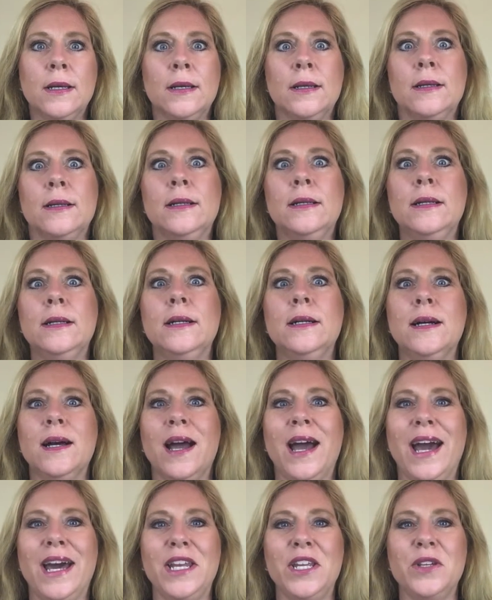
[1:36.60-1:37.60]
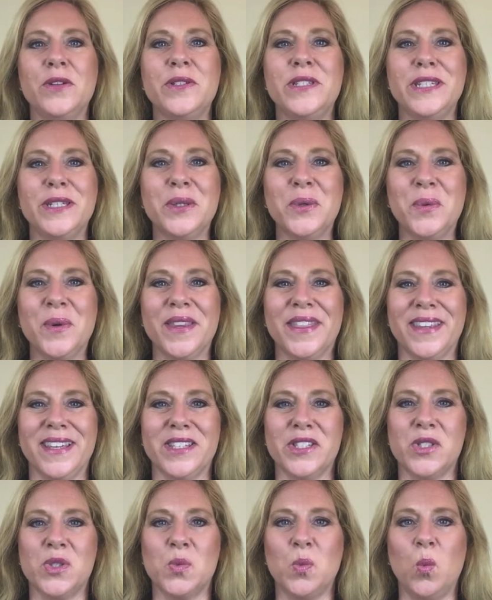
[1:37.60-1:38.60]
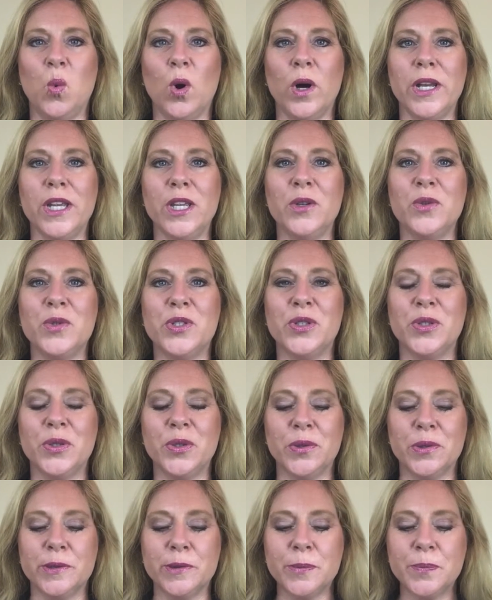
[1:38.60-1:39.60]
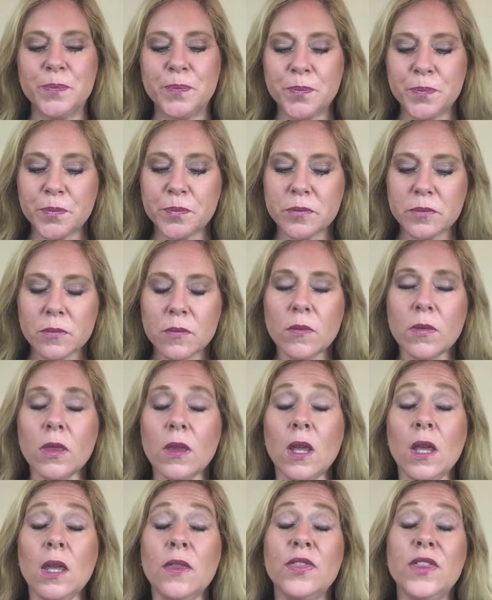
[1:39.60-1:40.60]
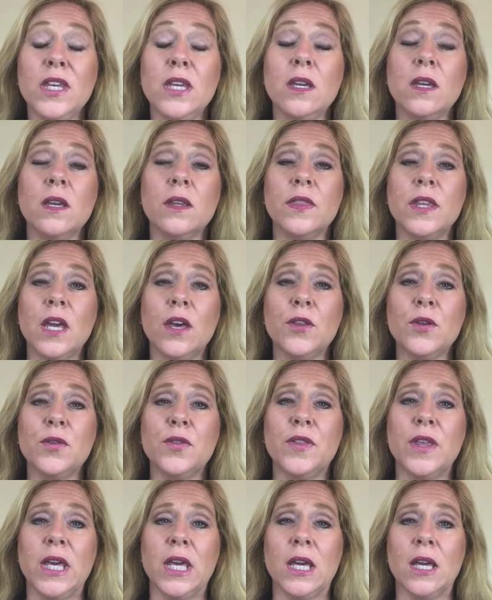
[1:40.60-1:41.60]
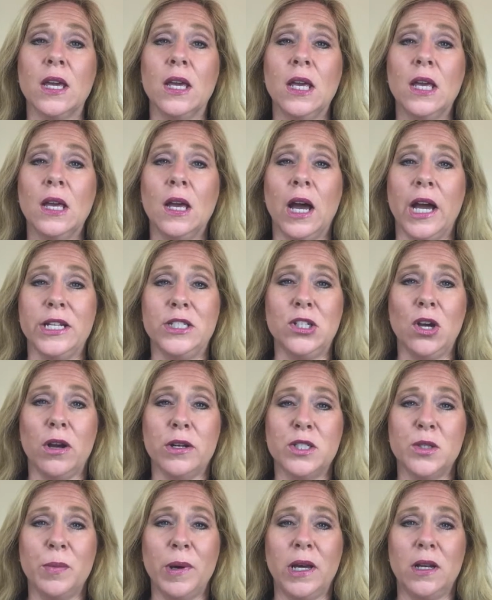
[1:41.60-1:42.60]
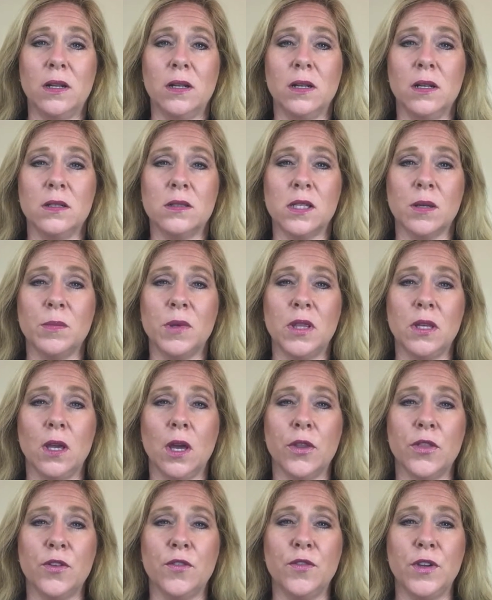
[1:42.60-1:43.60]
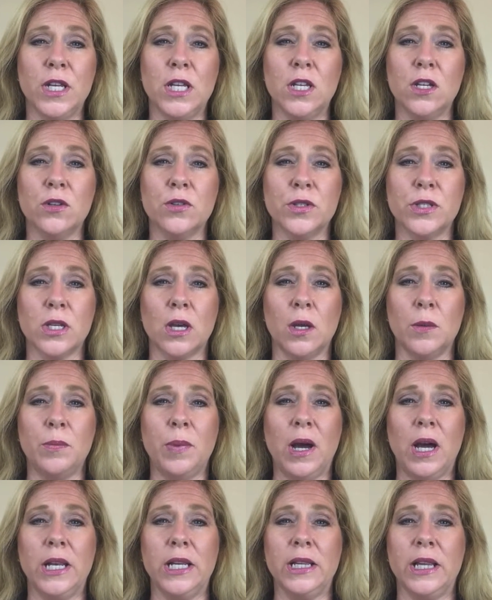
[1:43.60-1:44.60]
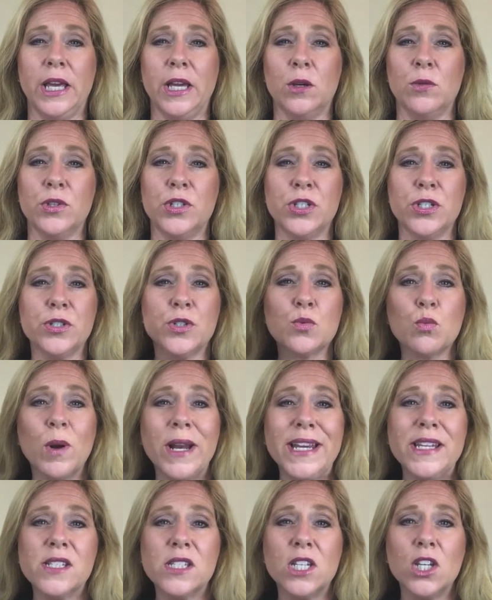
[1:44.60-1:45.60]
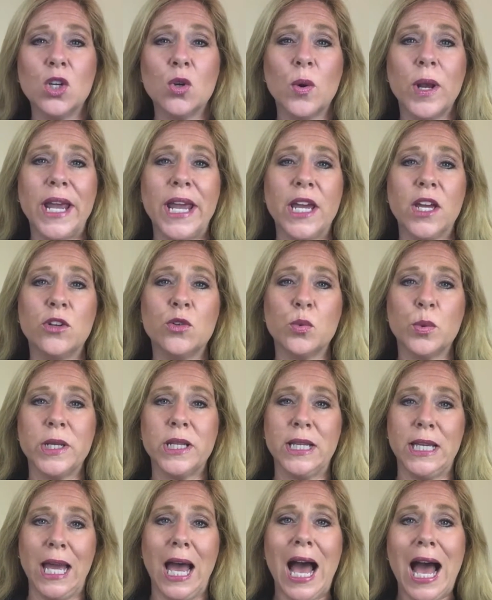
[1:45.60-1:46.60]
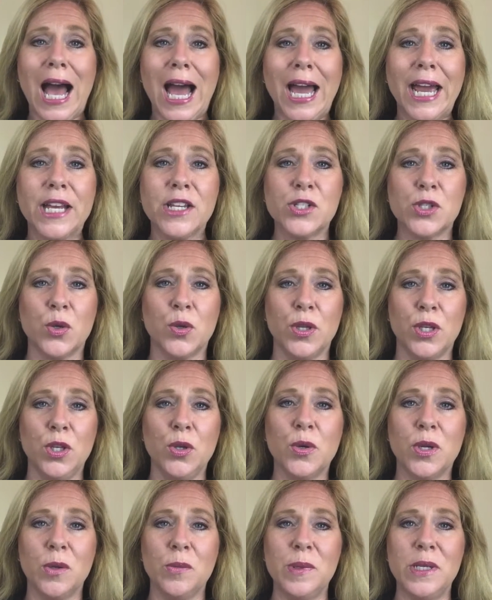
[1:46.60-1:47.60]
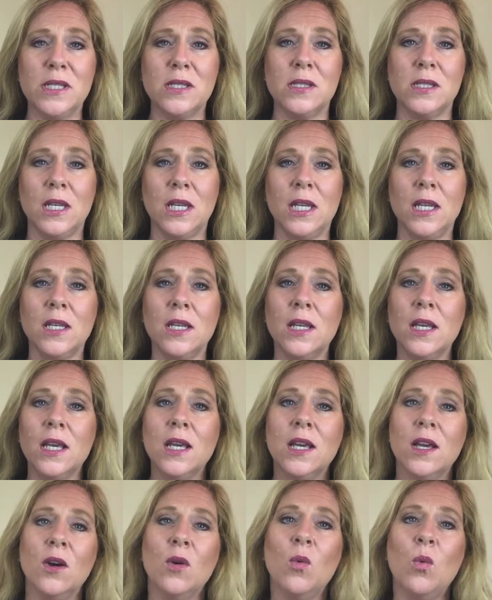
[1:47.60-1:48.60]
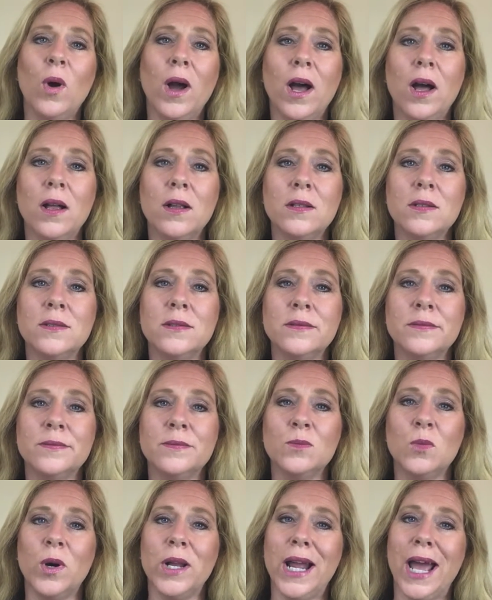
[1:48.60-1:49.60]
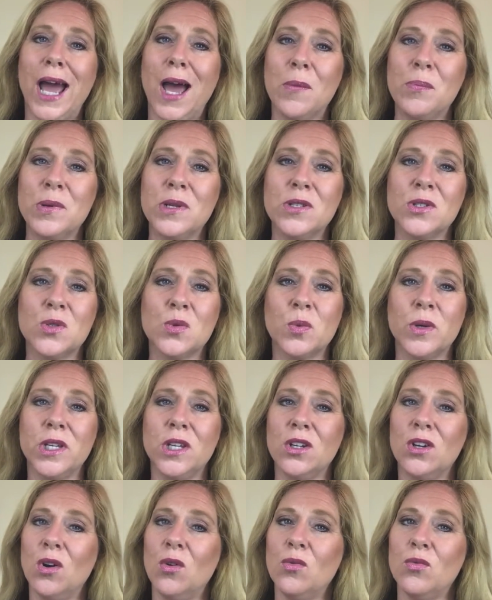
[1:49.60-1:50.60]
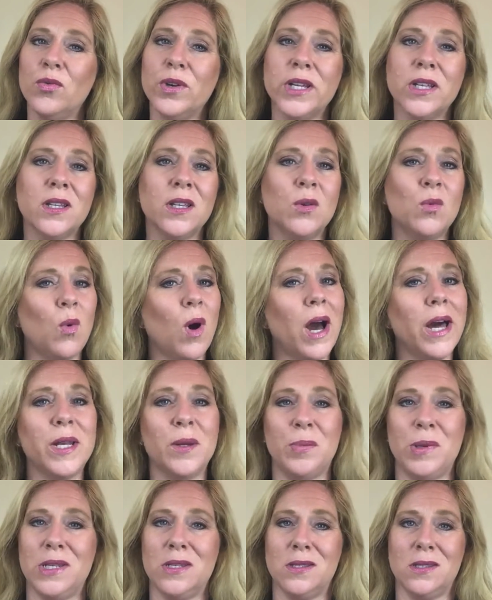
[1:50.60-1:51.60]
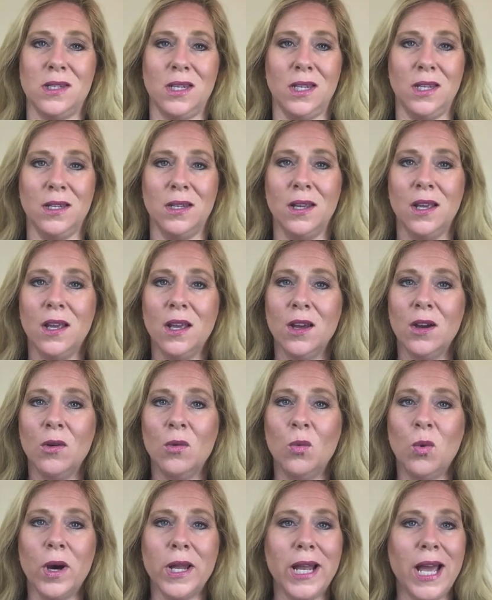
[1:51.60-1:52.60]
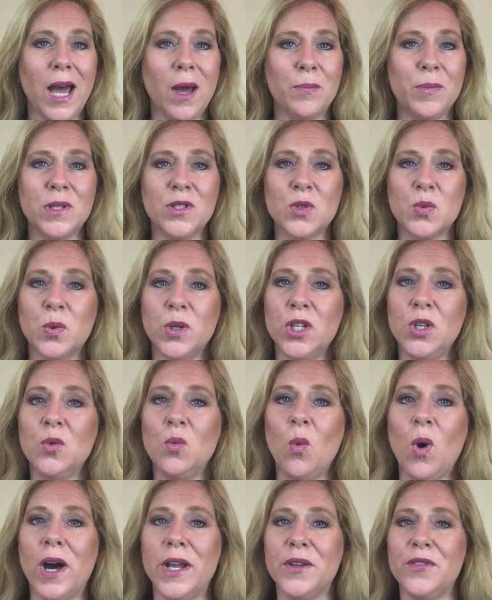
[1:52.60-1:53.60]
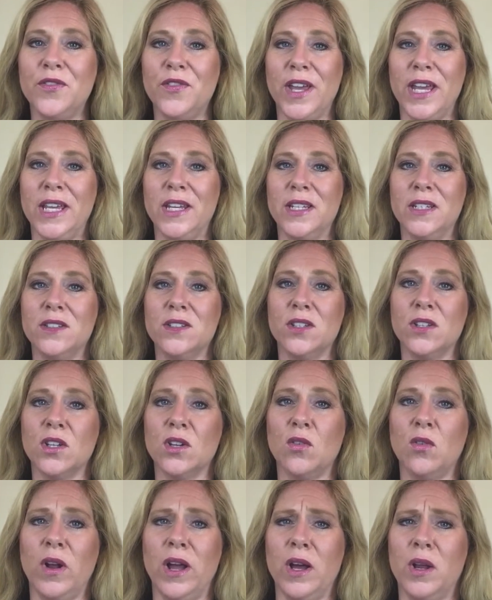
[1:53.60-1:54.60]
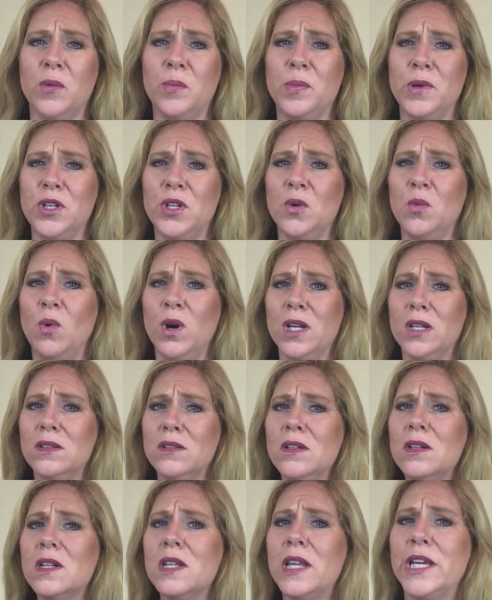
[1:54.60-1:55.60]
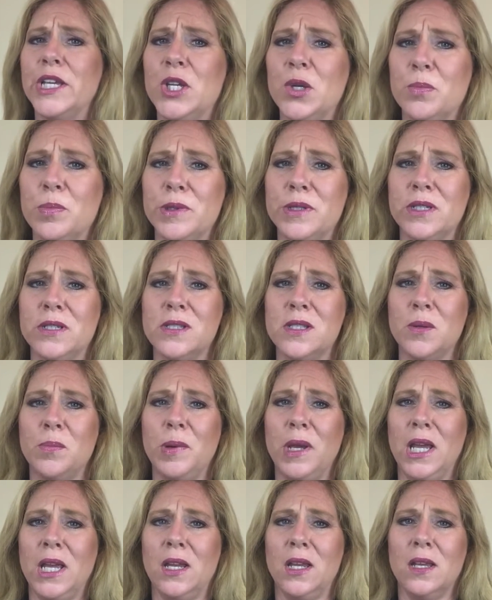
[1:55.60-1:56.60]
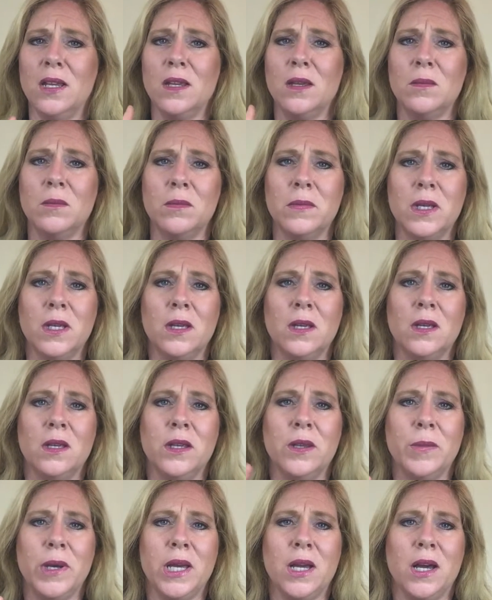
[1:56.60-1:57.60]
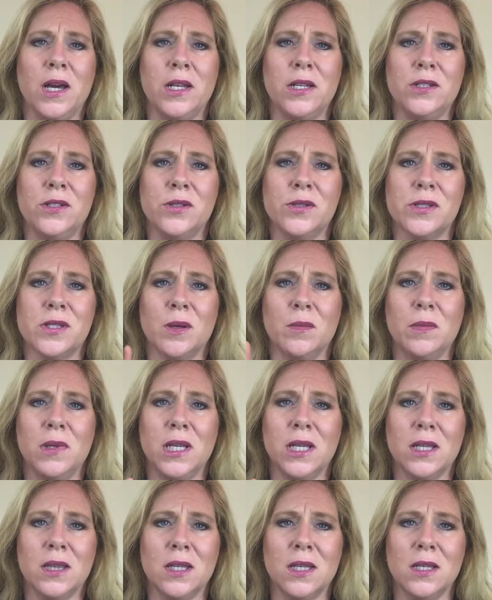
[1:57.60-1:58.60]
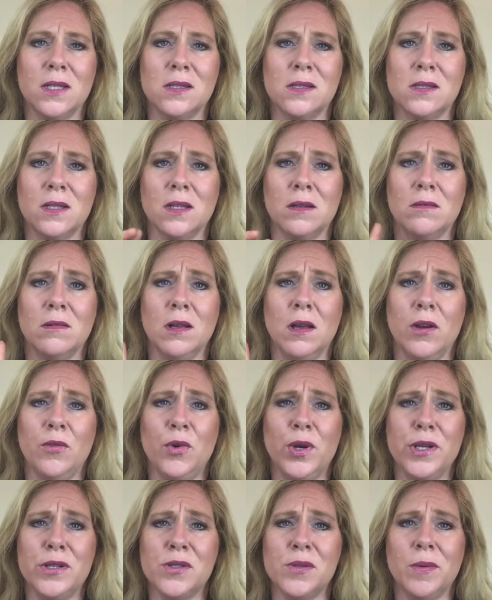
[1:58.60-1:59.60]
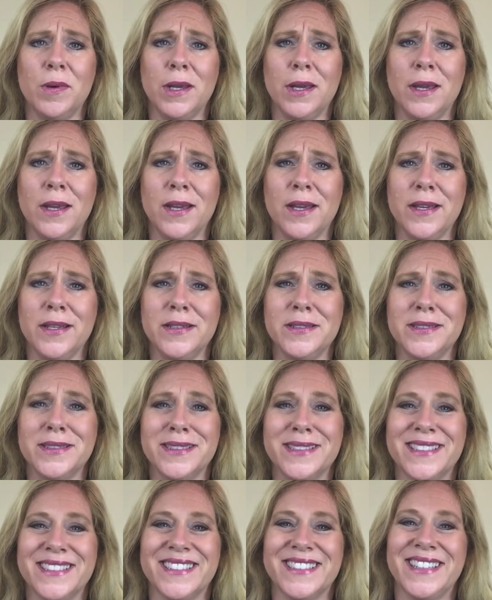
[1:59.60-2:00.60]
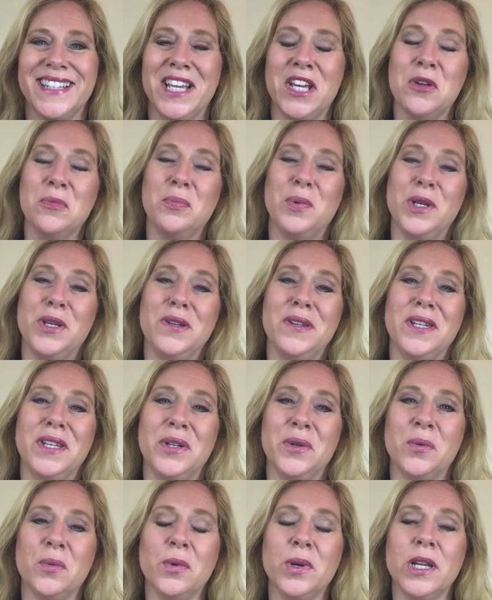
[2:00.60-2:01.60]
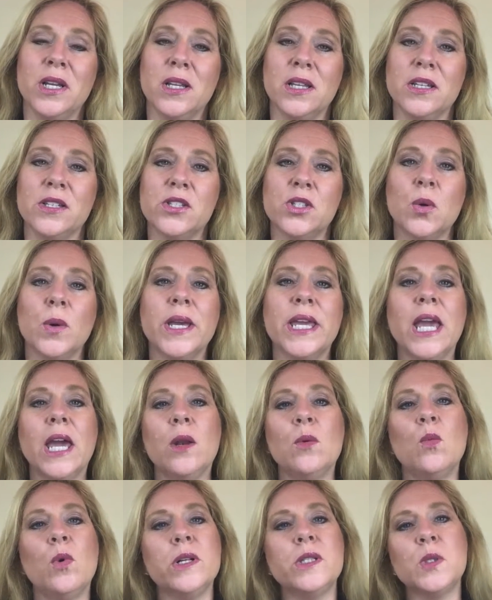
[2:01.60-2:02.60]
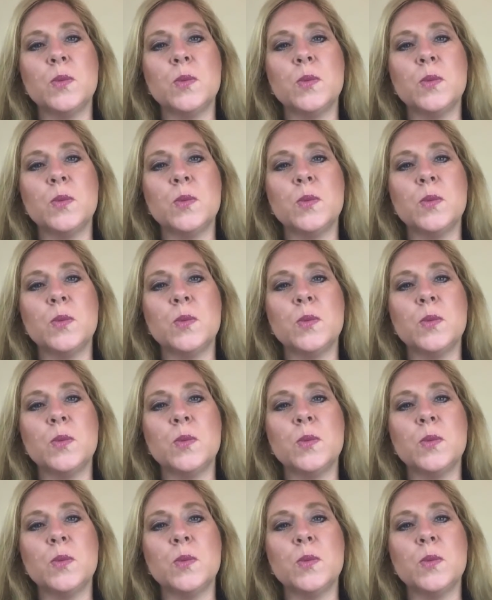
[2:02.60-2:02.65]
how do you deal with this? What do you do? The other thing I talked about in some of the other videos on body language is raising your hand really high so that you can be seen. Well, what happens when you don't really want to be seen? What happens when you want to fade into the crowd, but you want to look like you're participating? You might kind of do something like this, like, well, I raised my hand, but you didn't really. So again, what's